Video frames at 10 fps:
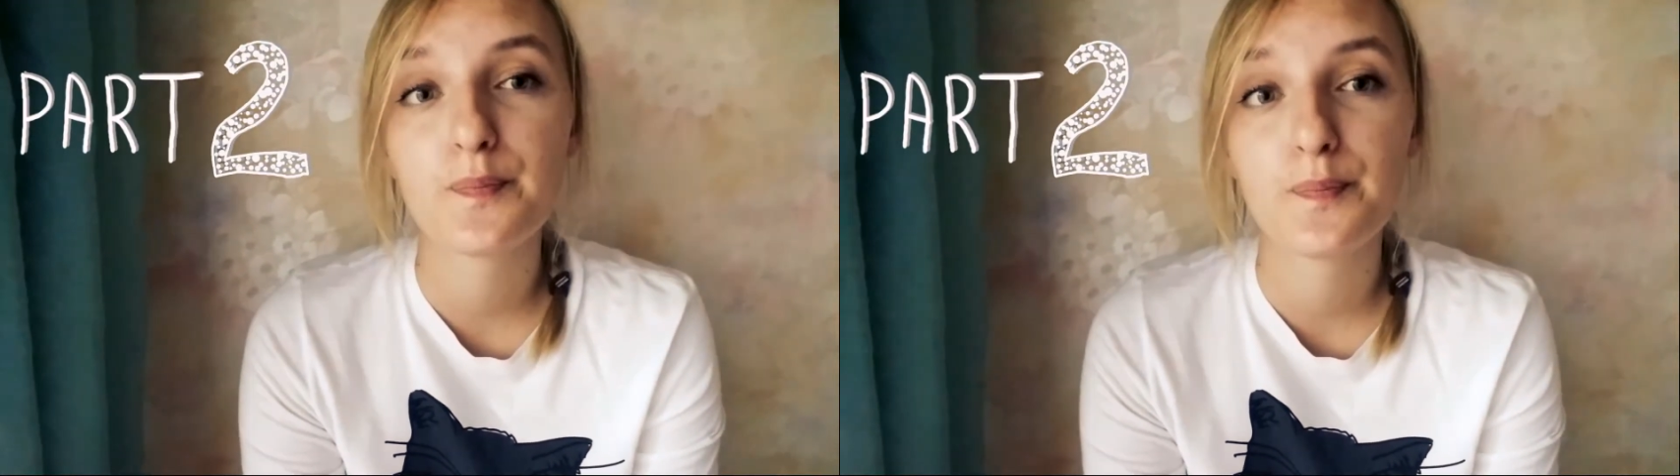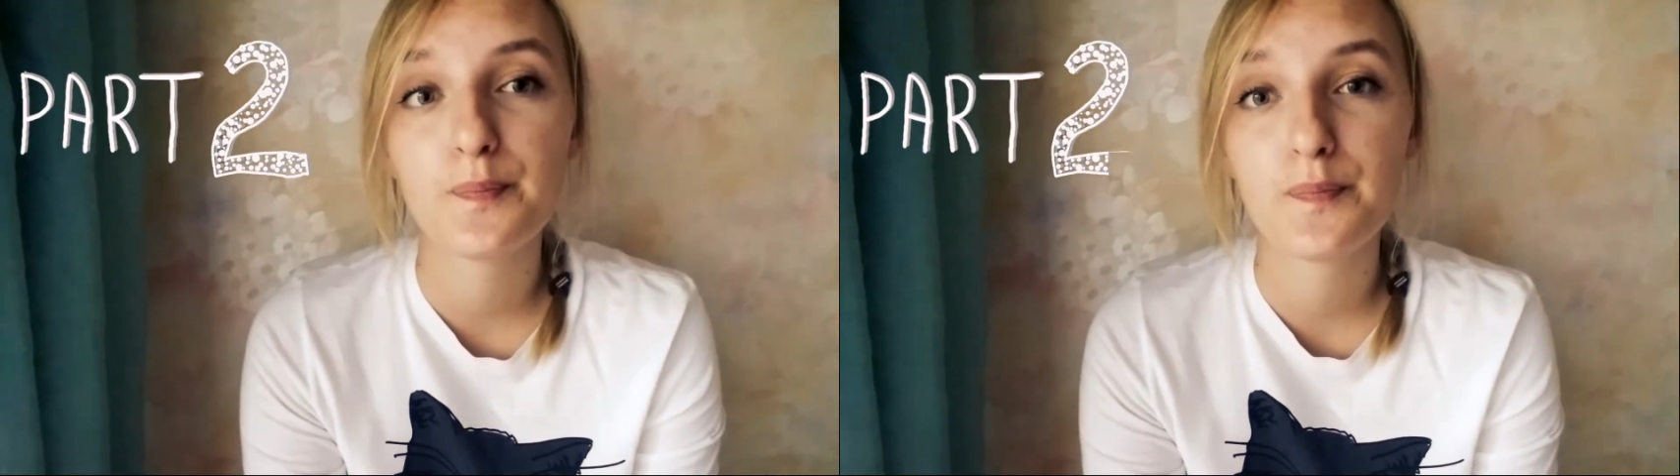
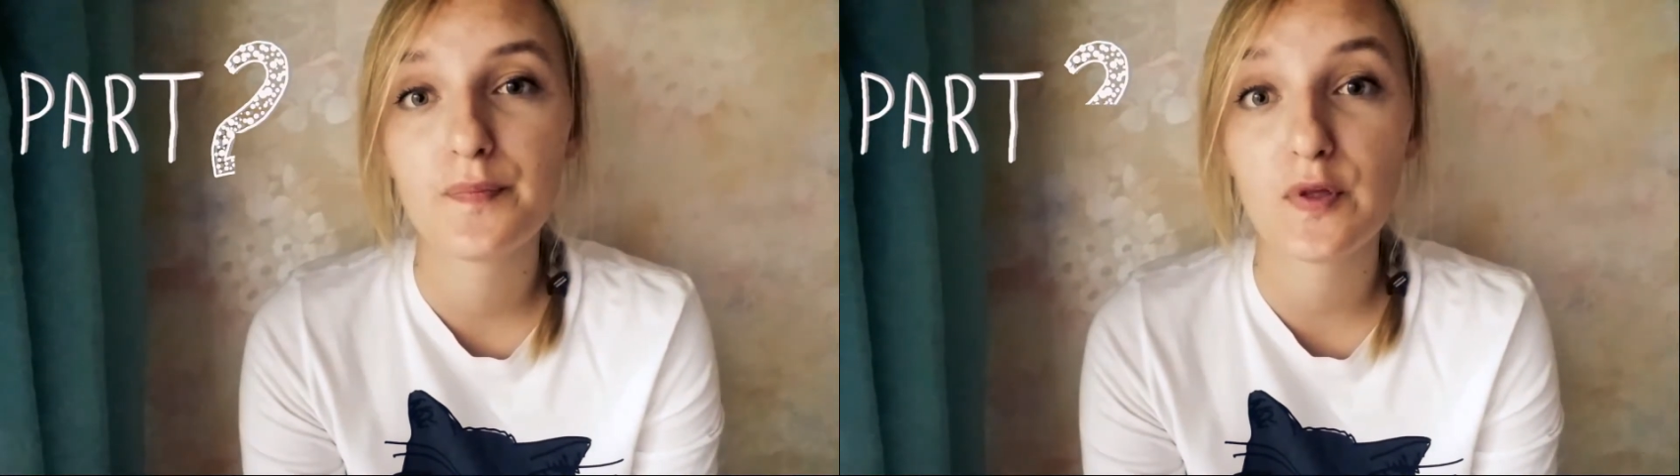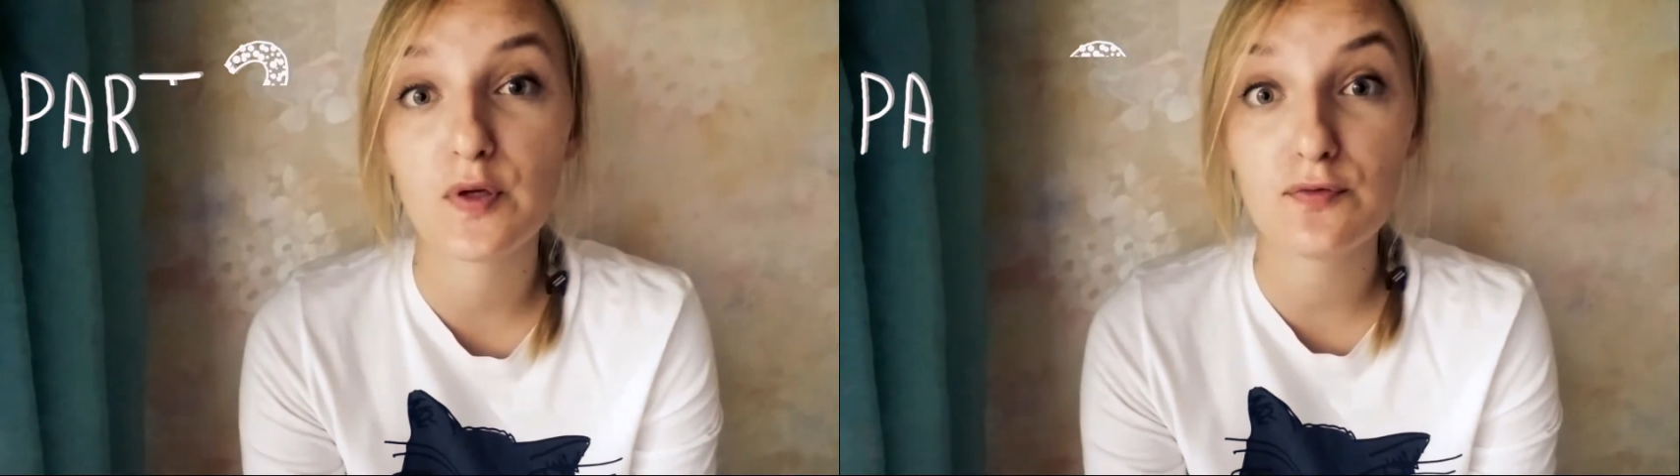Don't
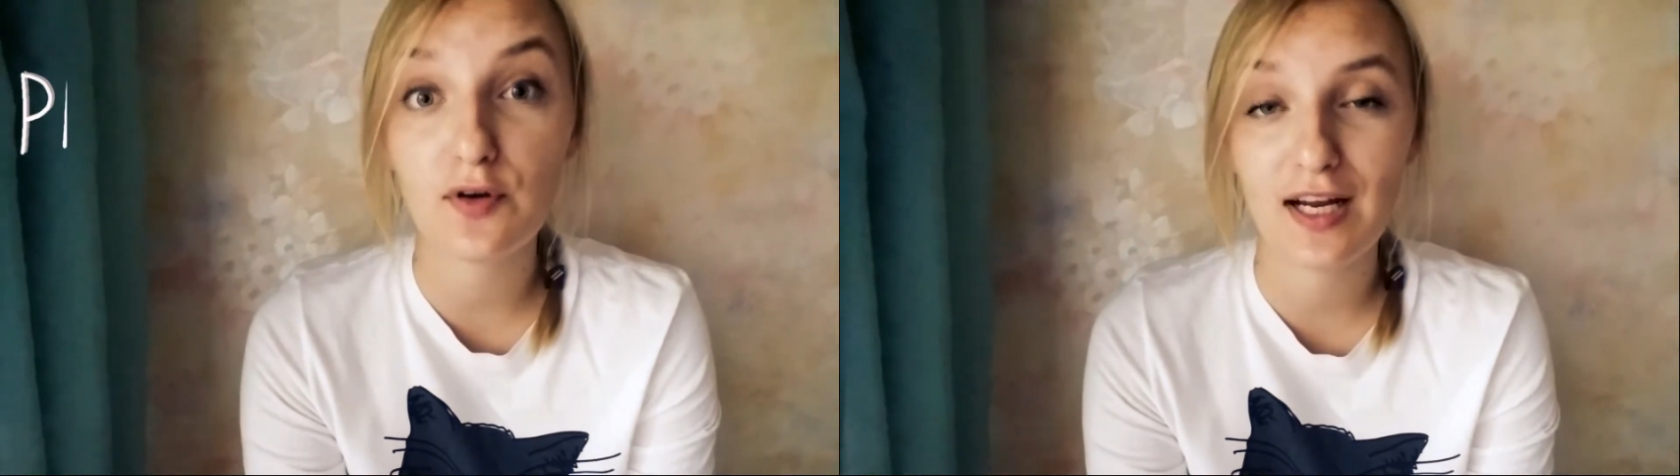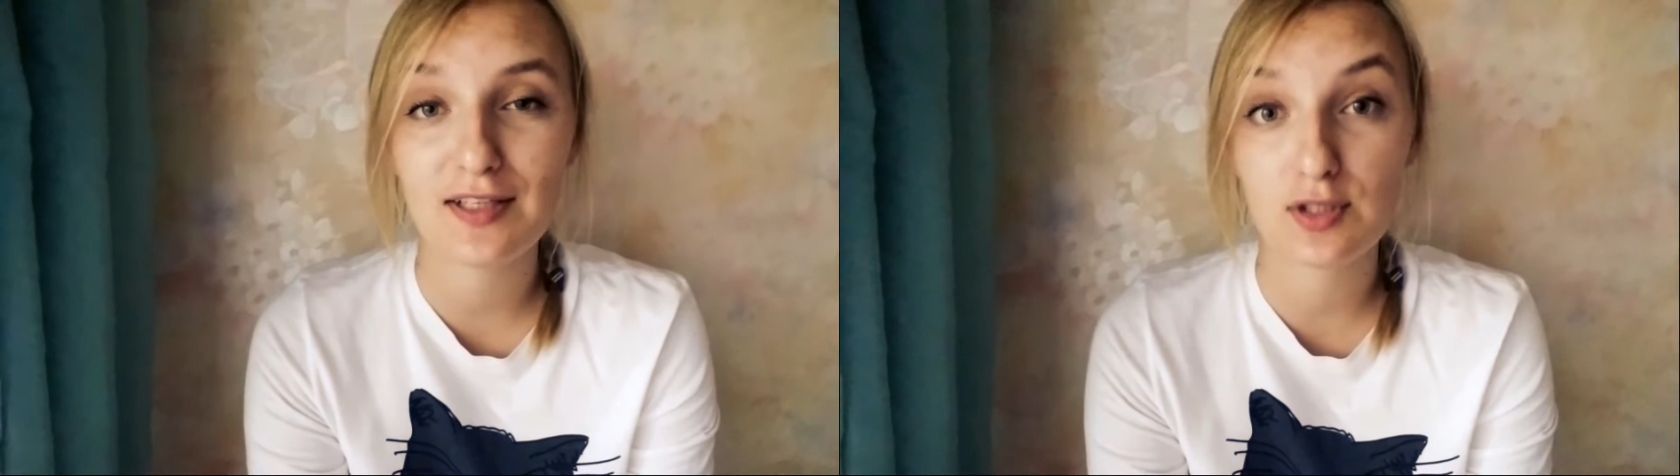forget to
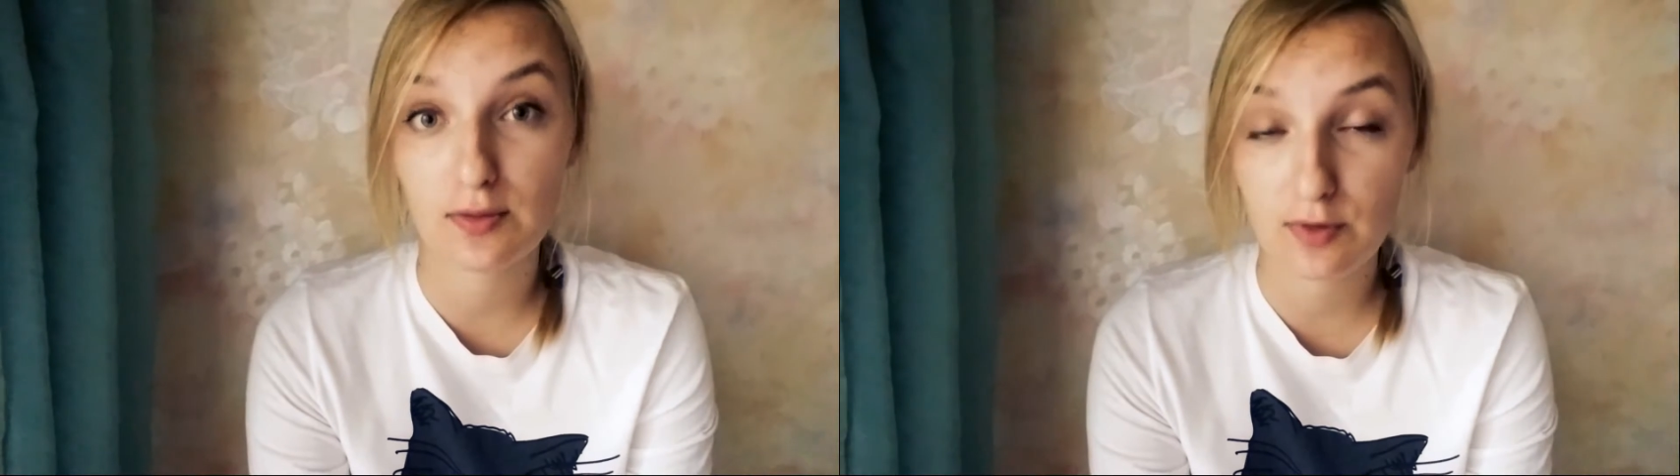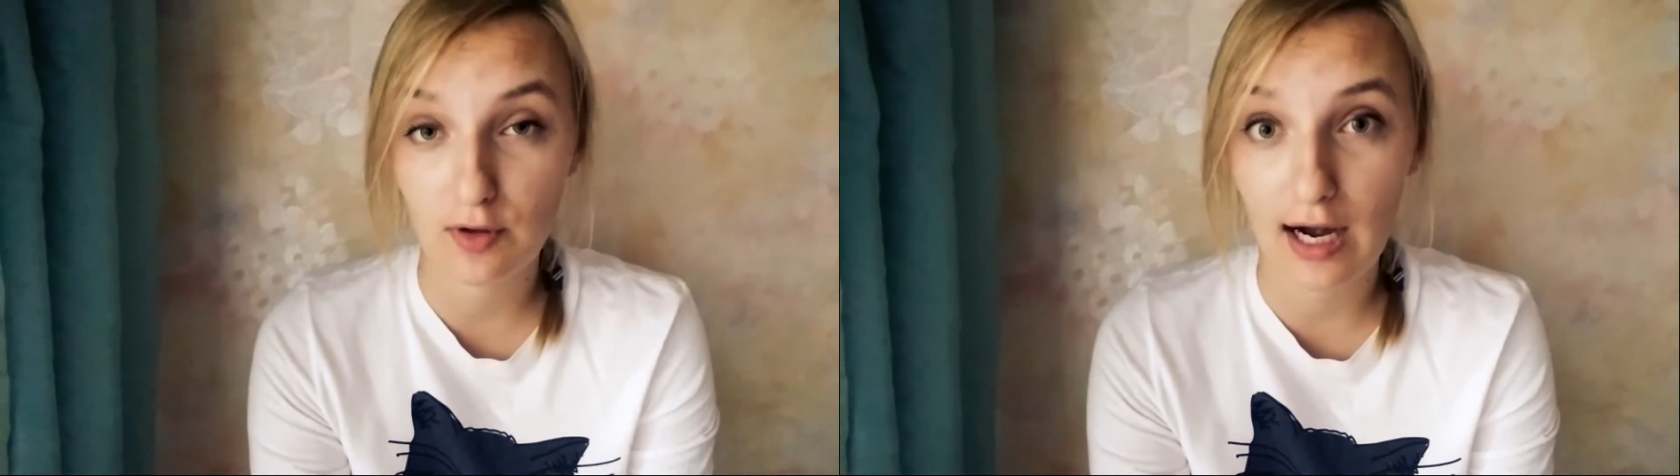
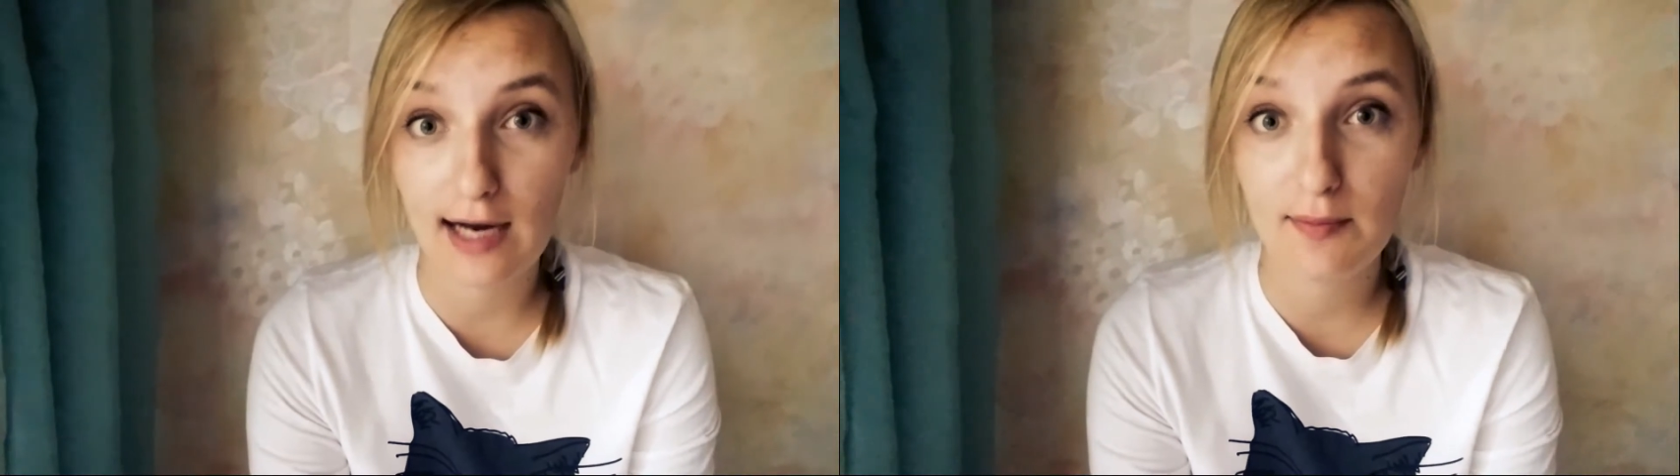subscribe